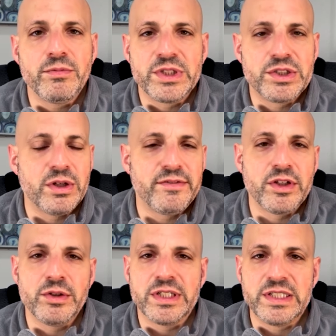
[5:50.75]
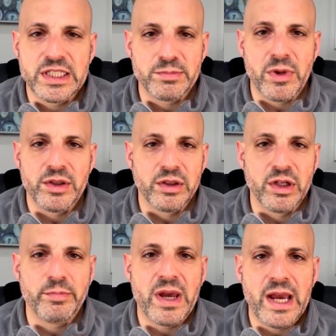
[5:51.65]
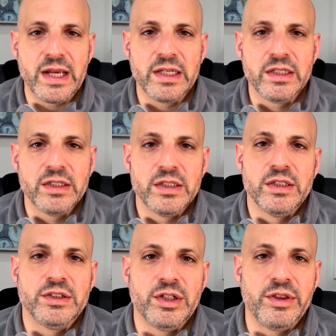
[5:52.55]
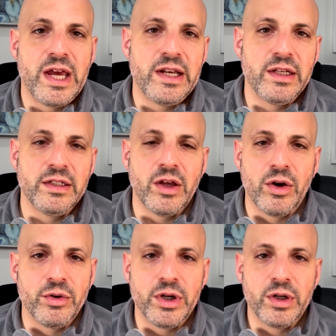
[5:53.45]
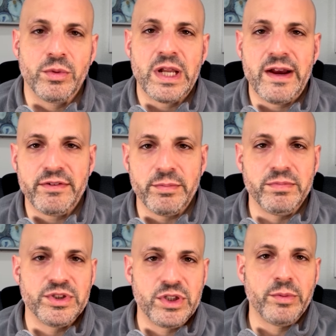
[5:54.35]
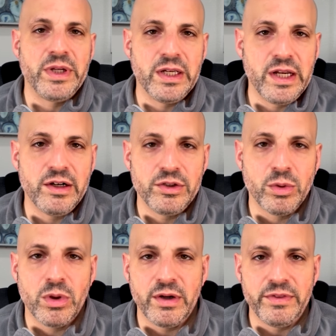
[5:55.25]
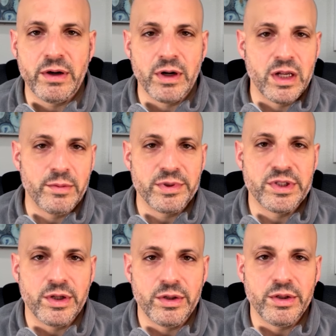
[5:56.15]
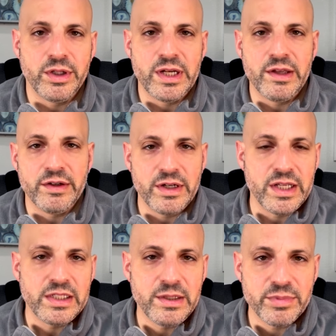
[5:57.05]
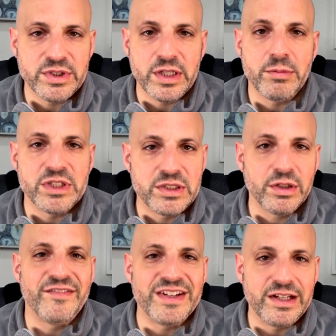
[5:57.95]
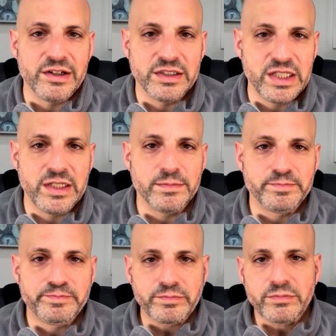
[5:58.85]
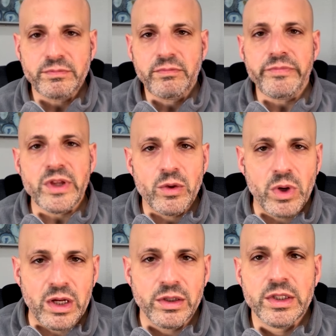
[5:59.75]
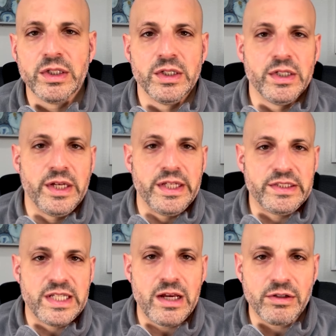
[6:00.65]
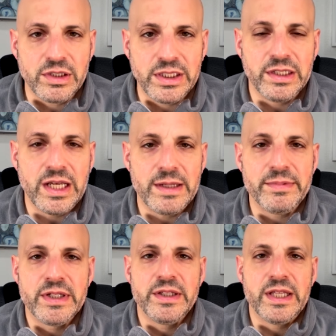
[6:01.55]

We still have to do a six month look back." So that owner would have to still be a guarantor if they were 100% owner and now they're 19%. They would still have to guarantee. Well, it's now cleared up.